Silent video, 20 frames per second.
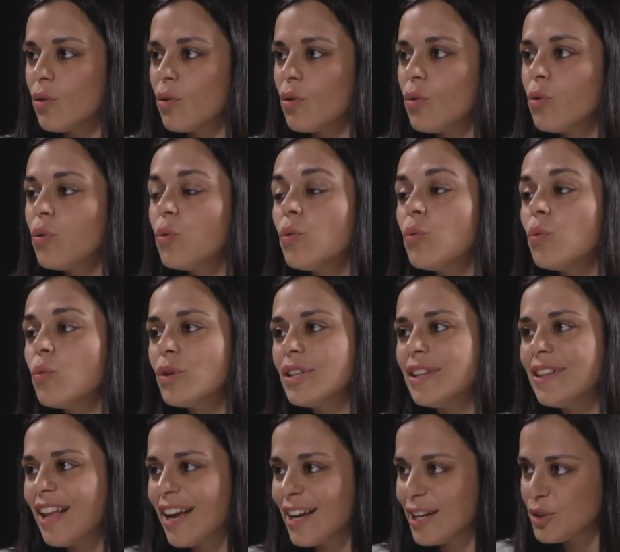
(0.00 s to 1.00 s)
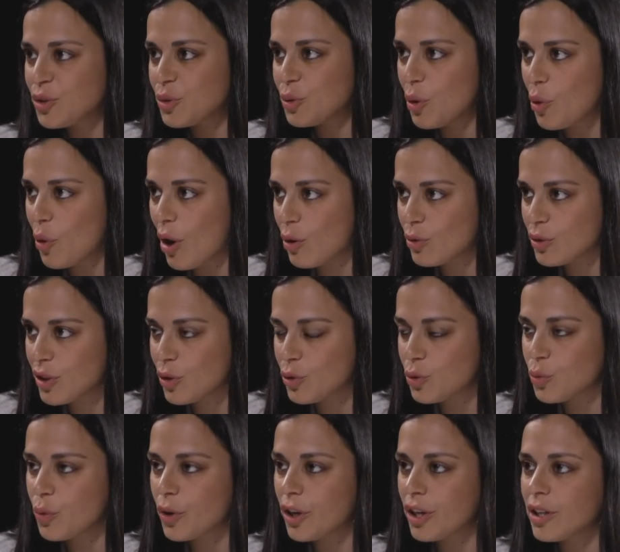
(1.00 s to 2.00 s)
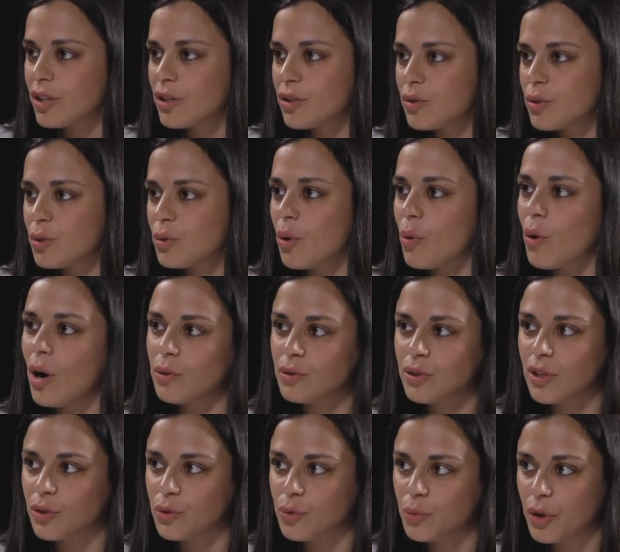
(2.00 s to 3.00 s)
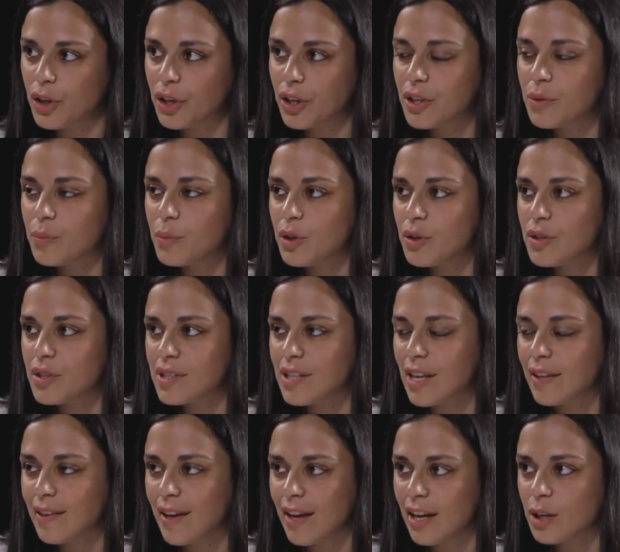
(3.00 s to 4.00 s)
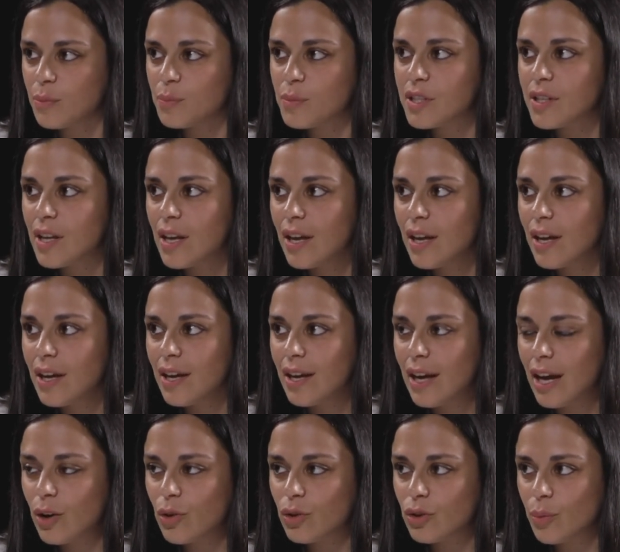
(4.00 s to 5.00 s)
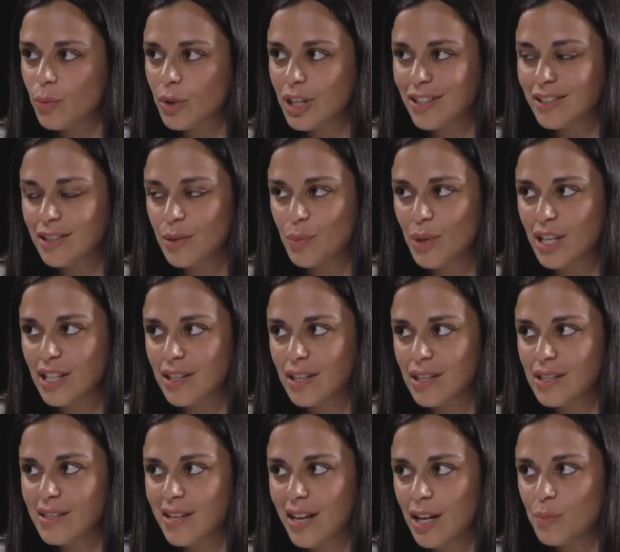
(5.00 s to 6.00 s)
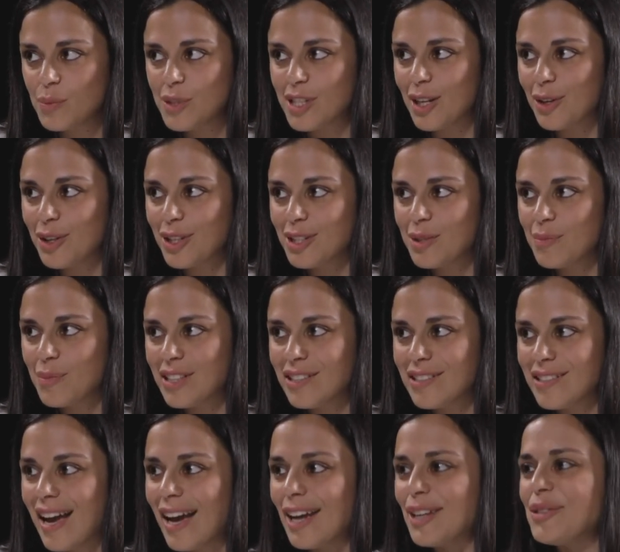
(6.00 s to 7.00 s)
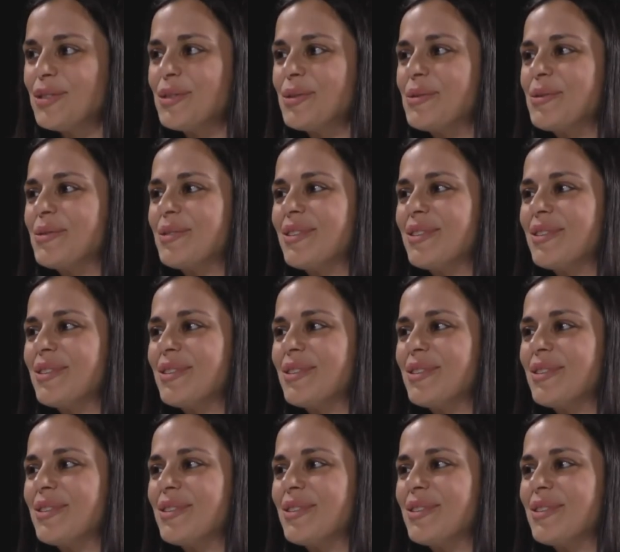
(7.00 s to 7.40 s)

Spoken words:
who would like to go out and work, because that helps. Economic independence helps a lot, but I do.